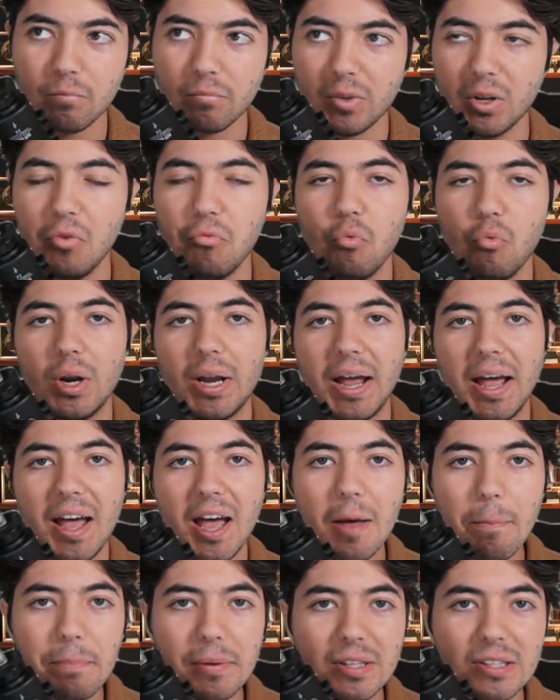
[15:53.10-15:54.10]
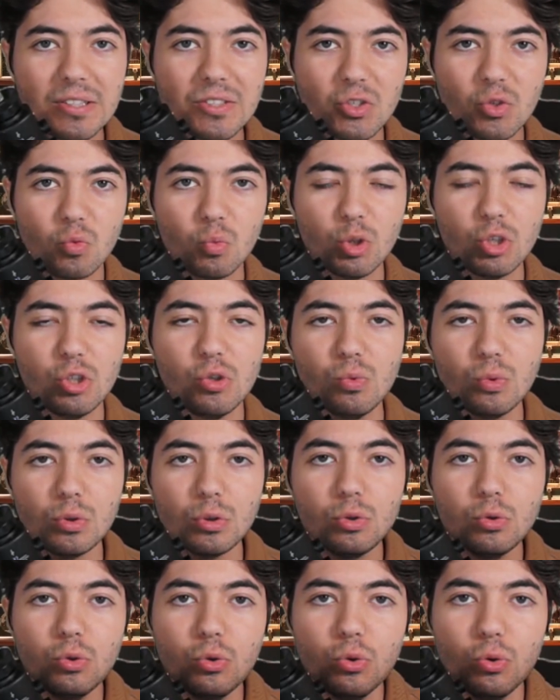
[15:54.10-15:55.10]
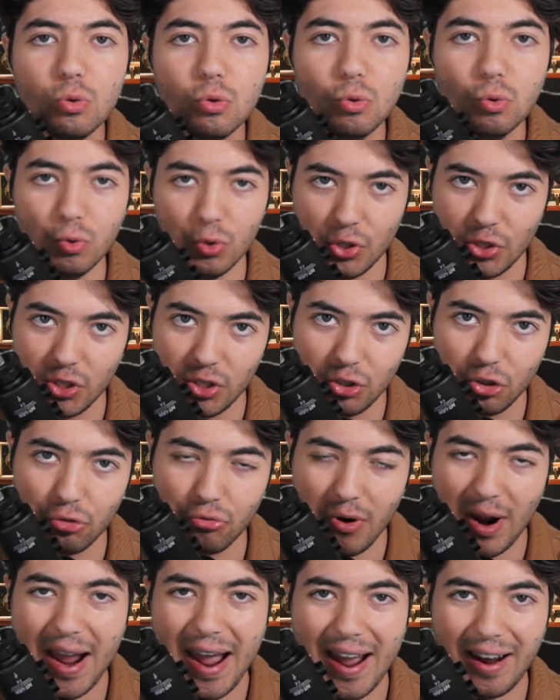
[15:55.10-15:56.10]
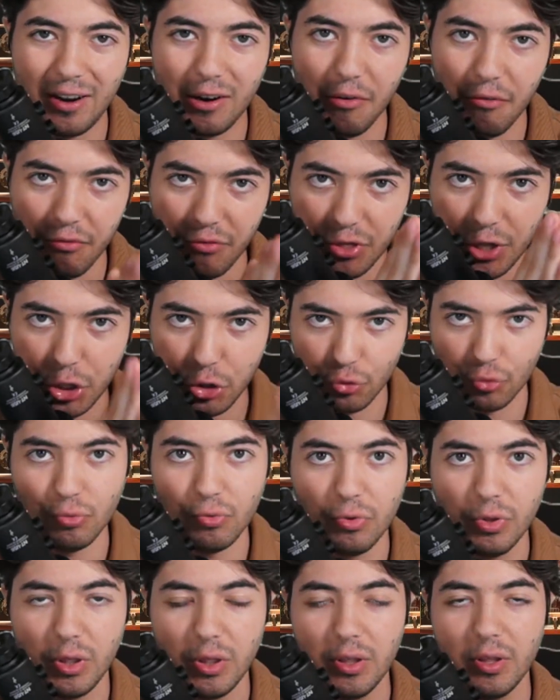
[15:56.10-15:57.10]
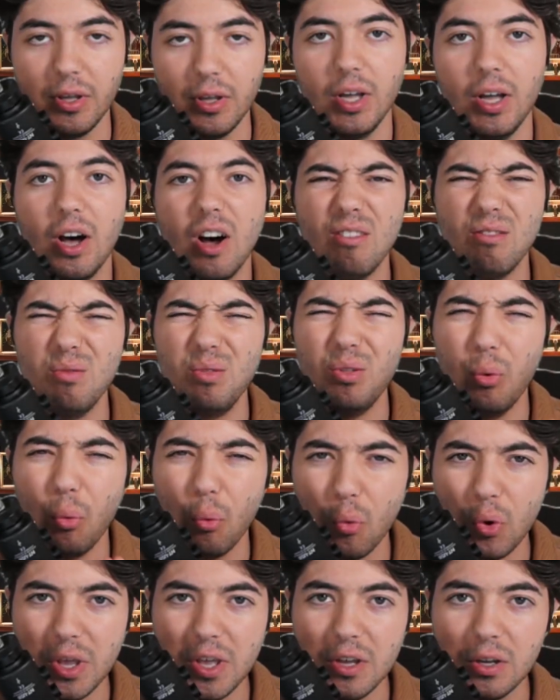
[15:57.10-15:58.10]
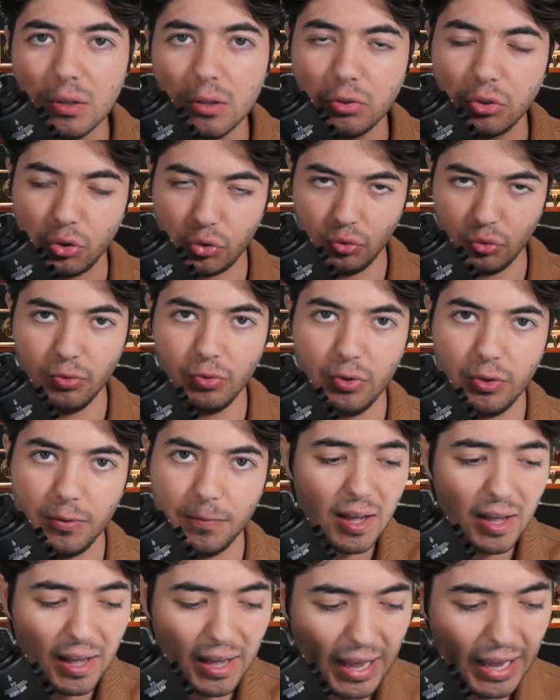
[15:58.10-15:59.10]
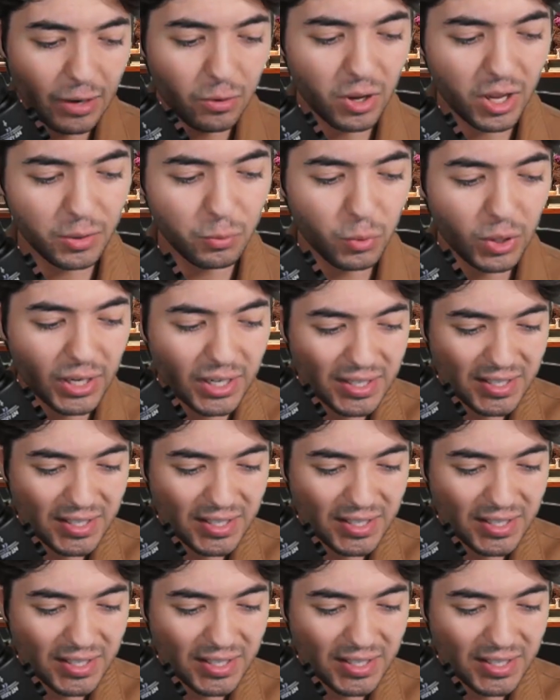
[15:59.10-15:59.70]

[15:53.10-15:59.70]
of what happens when you lose track of the truth, of the real truth. And when I